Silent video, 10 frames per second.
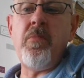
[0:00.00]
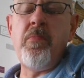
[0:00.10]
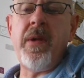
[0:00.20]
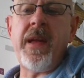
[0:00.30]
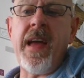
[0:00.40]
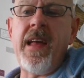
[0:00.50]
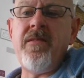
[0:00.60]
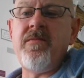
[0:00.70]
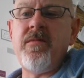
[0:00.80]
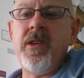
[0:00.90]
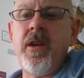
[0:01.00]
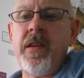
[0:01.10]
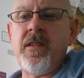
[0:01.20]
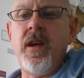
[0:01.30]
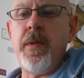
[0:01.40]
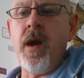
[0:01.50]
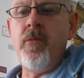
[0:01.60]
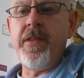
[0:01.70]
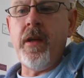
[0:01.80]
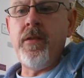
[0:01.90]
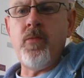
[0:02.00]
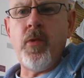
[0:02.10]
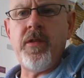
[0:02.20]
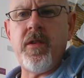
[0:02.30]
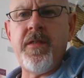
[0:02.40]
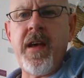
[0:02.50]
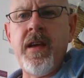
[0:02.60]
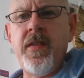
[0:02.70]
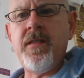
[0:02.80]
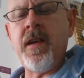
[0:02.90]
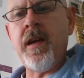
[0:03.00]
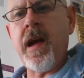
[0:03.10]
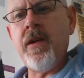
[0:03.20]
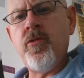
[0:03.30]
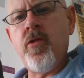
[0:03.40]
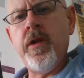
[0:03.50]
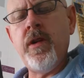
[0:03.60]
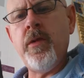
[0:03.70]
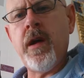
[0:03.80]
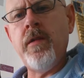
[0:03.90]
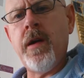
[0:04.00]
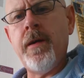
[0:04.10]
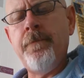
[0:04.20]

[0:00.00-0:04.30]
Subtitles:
But again, you know, that's going to become redundant once I've taken this tank out and tried it without that.